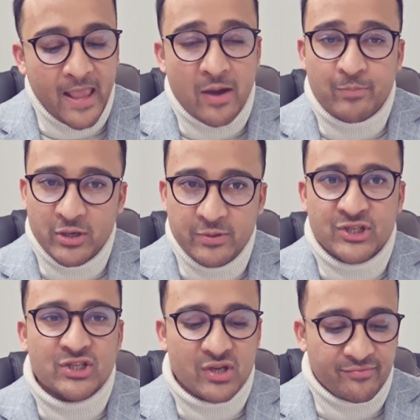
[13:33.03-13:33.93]

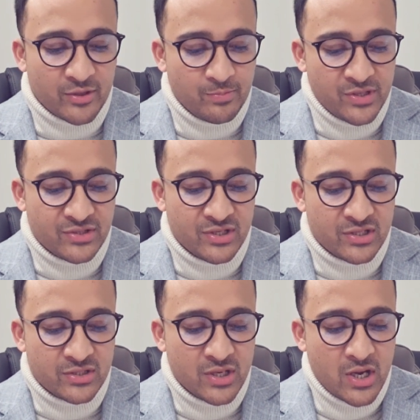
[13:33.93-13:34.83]
premises of the
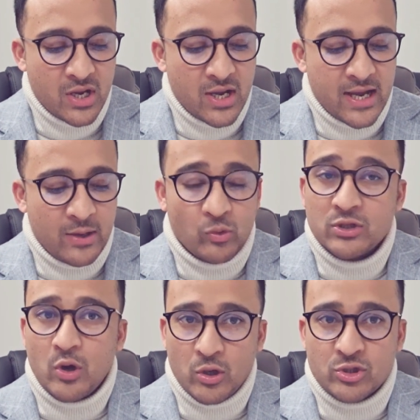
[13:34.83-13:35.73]
business, will
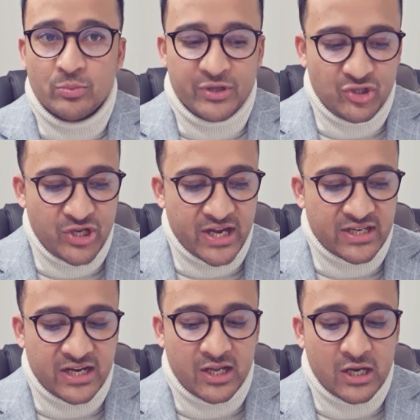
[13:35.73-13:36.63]
also be checked
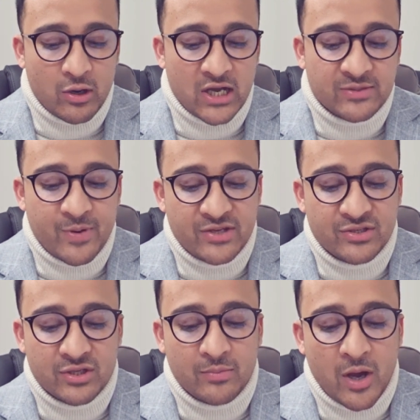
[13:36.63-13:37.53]
and analyzed
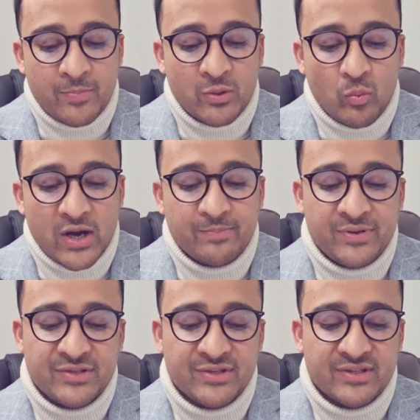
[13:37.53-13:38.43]
based upon what
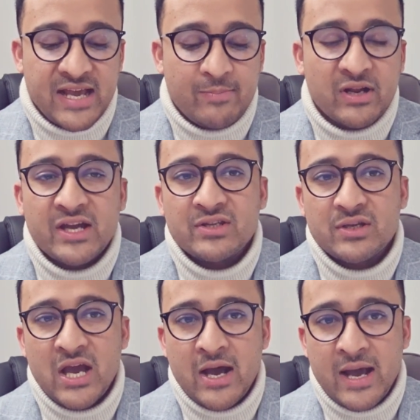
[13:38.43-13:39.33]
business the
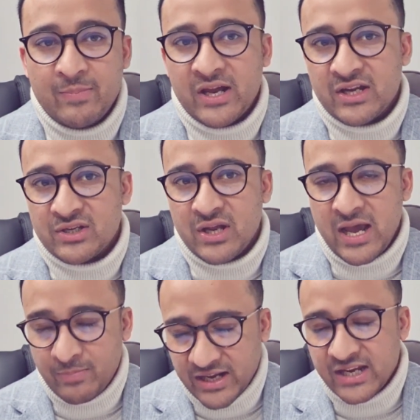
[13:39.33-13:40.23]

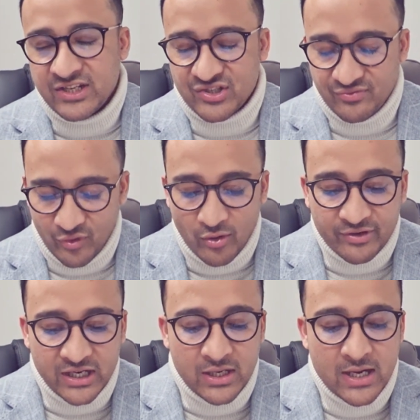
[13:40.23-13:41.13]
applicant is involved
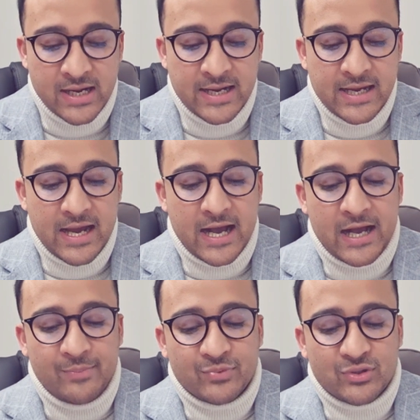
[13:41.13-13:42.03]
in.
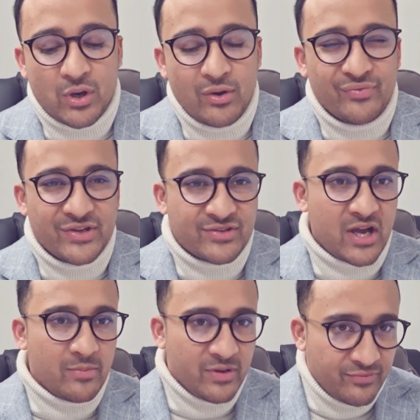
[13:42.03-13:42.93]
So there's
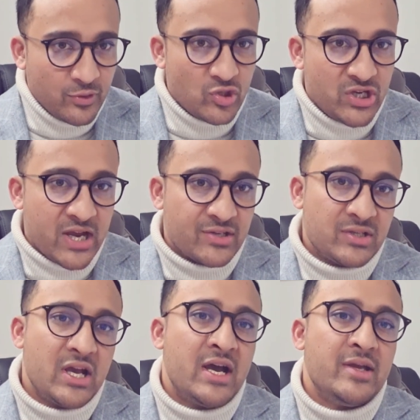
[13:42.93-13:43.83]
going to be a few checks
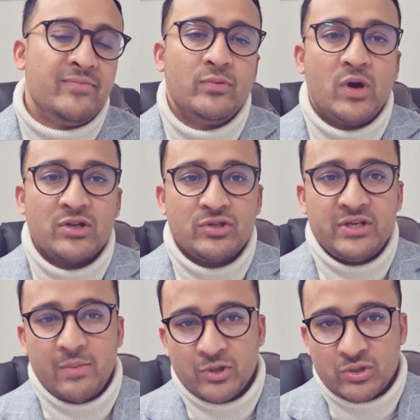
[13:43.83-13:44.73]
if you wanted to
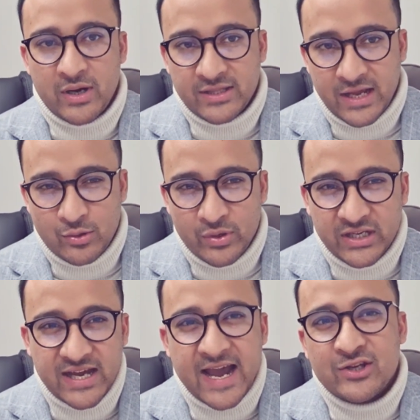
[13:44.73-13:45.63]
demonstrate that you
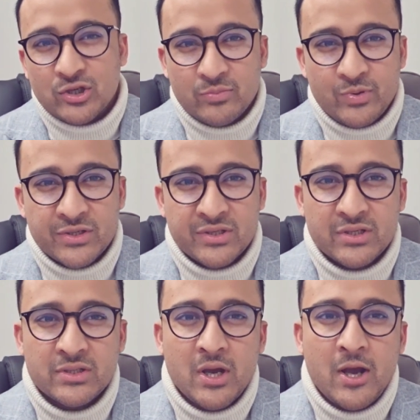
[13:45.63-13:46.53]
engage in a business.